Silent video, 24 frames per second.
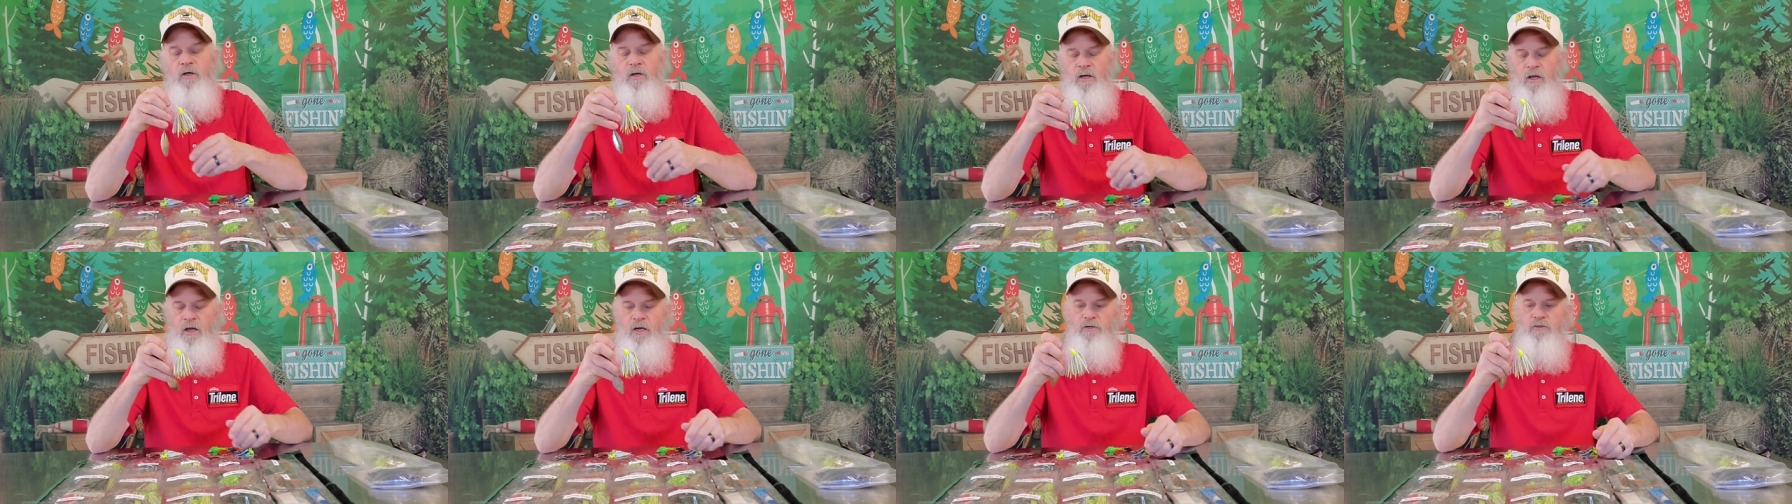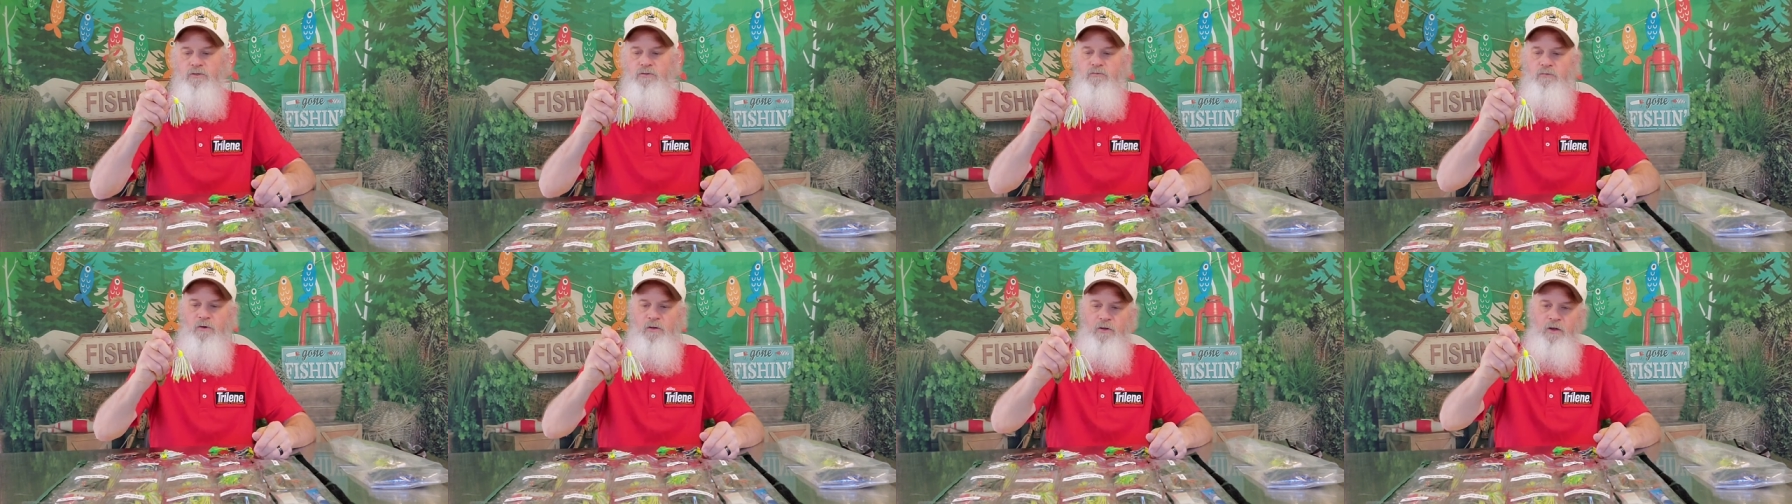I'd
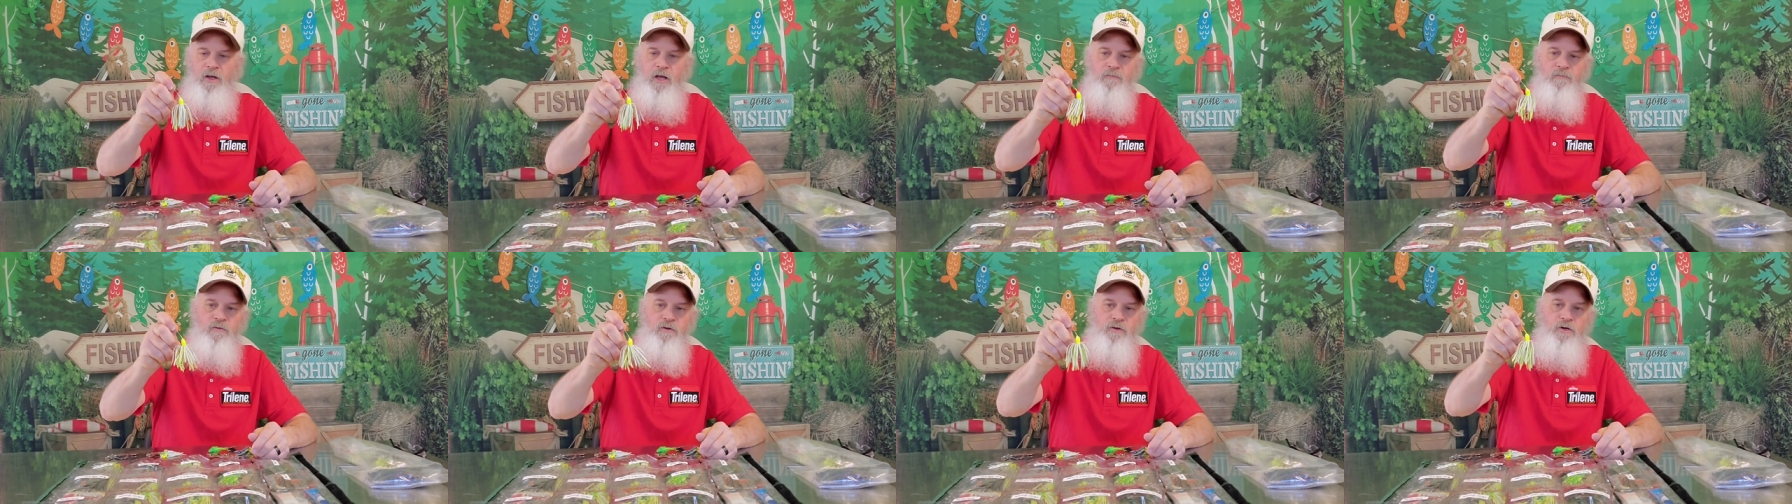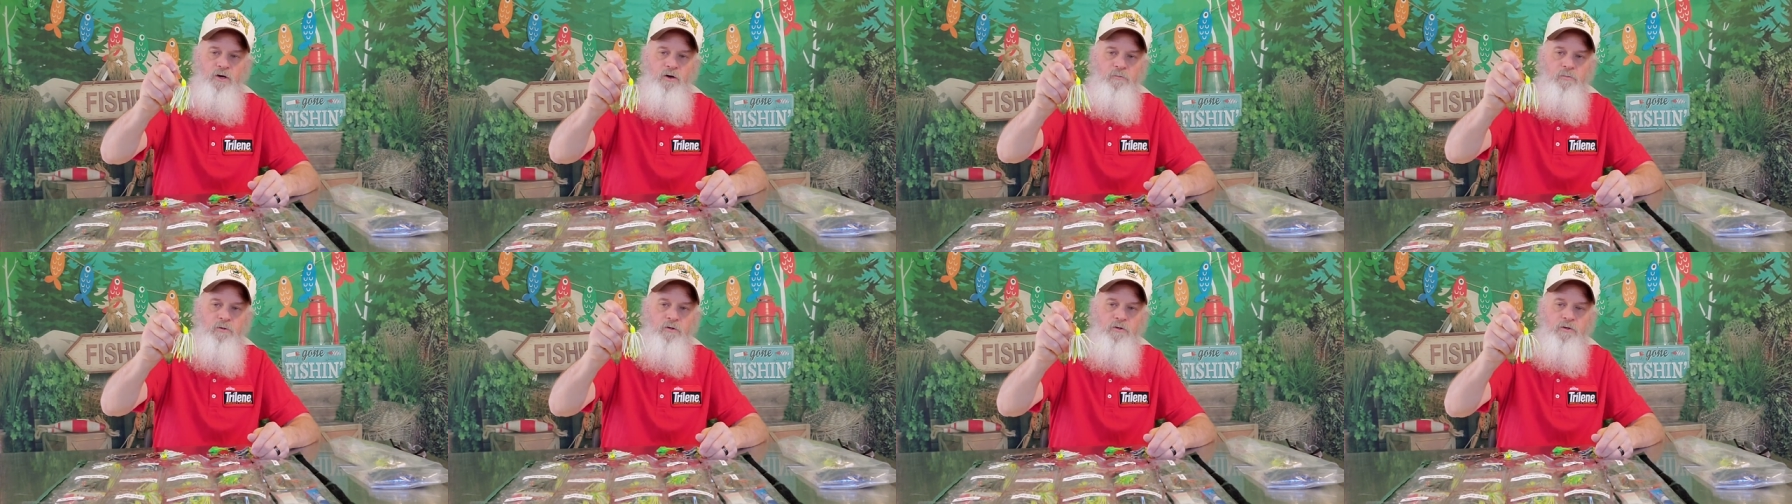just rather have a
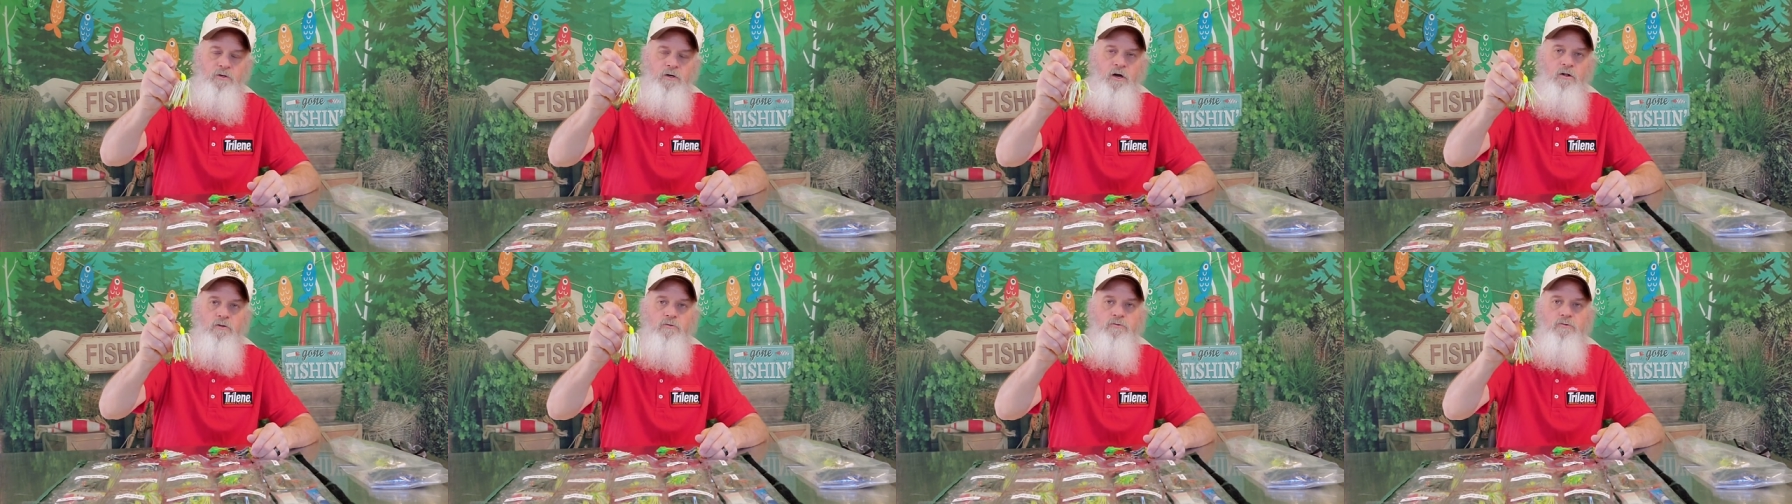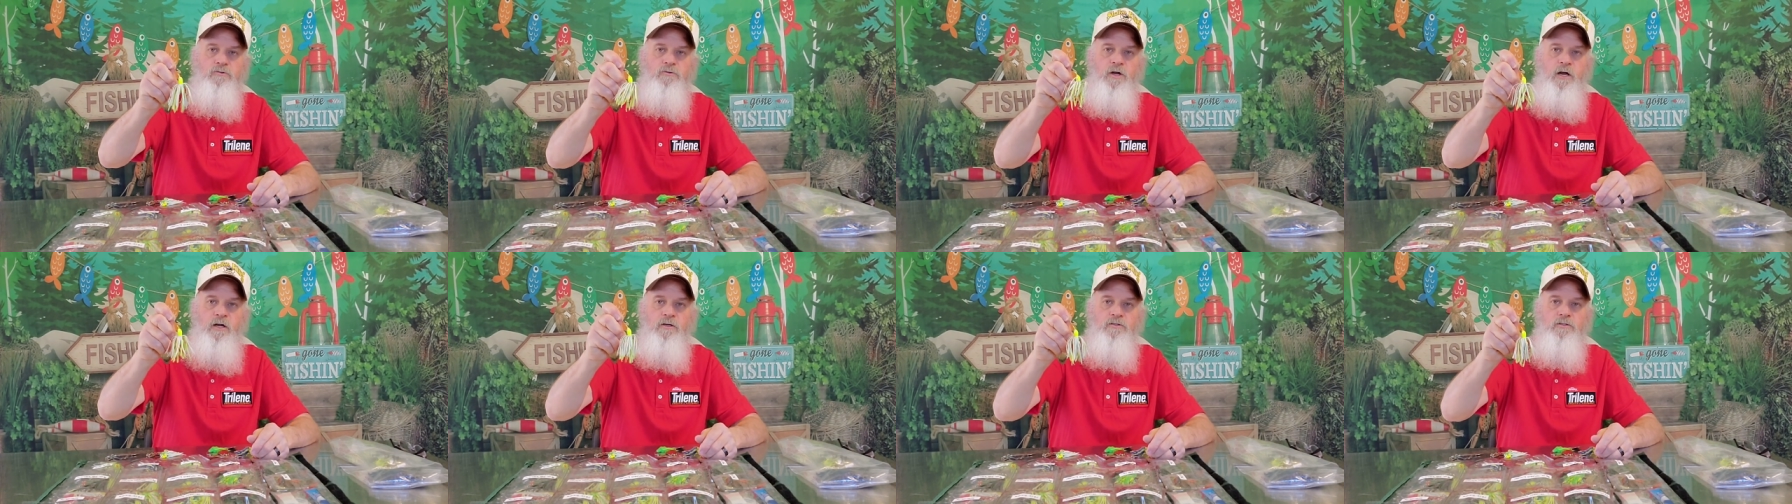couple of colors
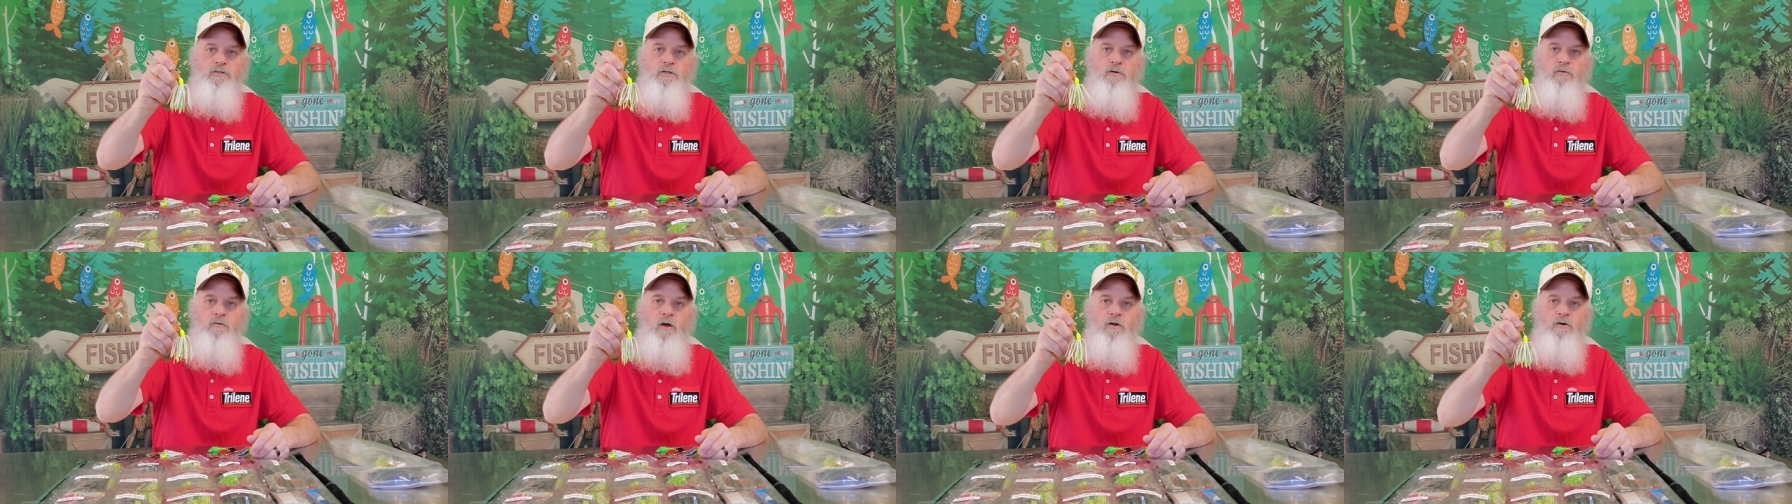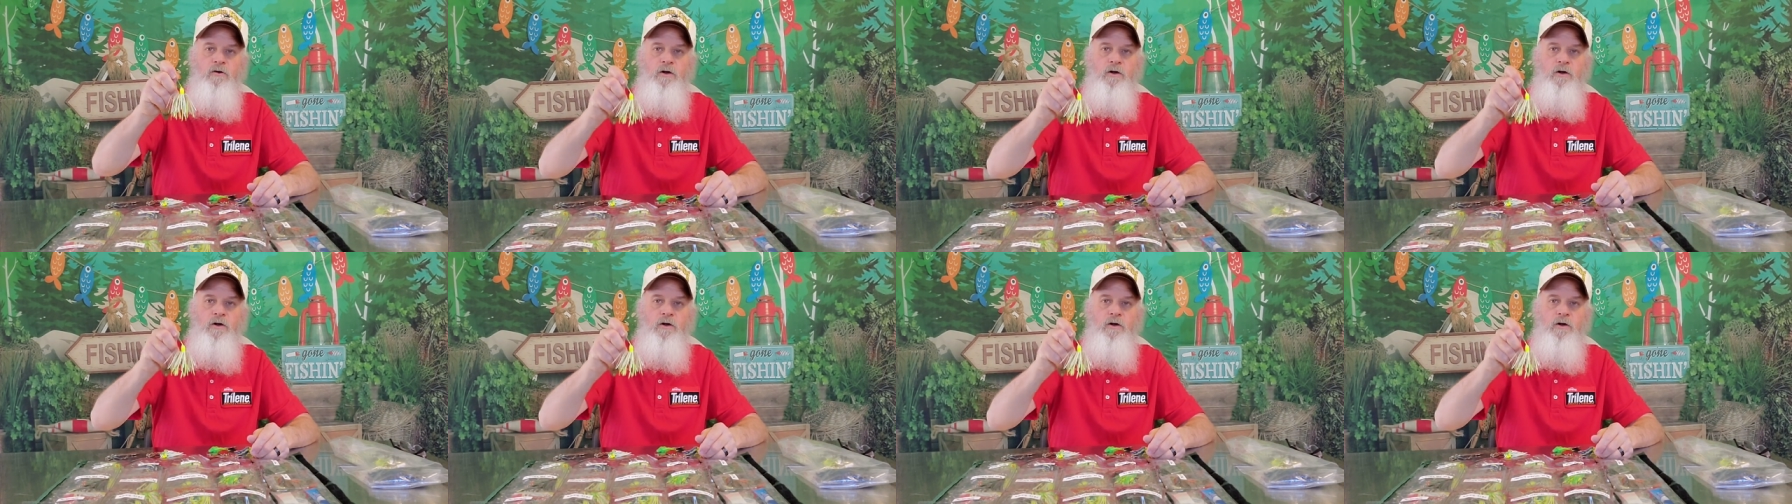dancing around